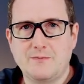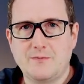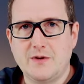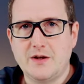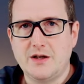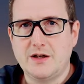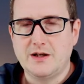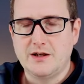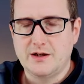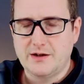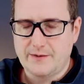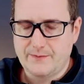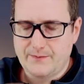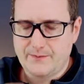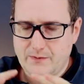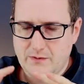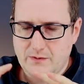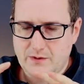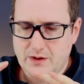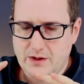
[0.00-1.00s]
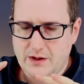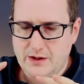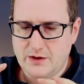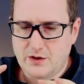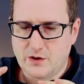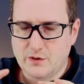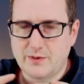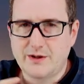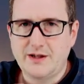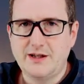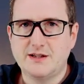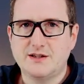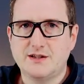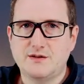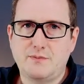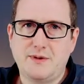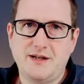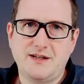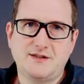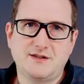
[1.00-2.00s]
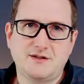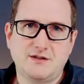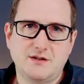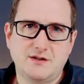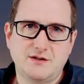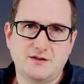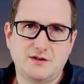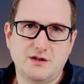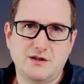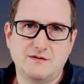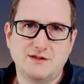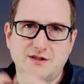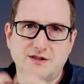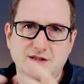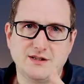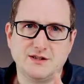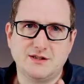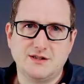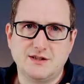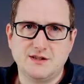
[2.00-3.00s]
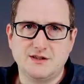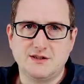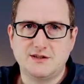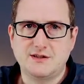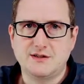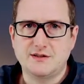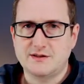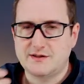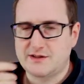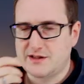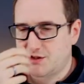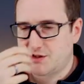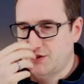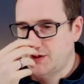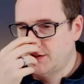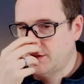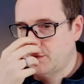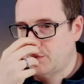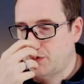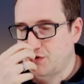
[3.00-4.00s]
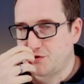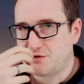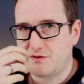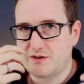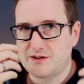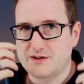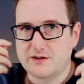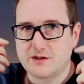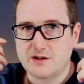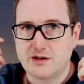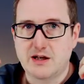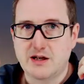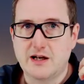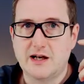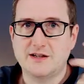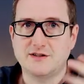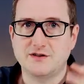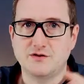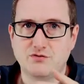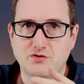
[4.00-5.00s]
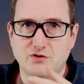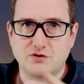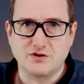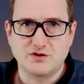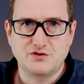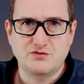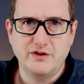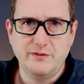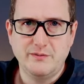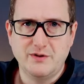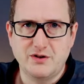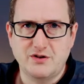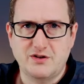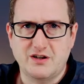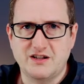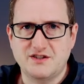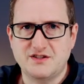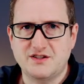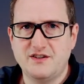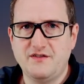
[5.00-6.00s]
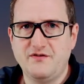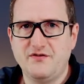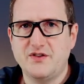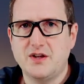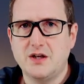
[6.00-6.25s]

in a Kubernetes-based service instance, such as a Postgres asynchronous streaming cluster,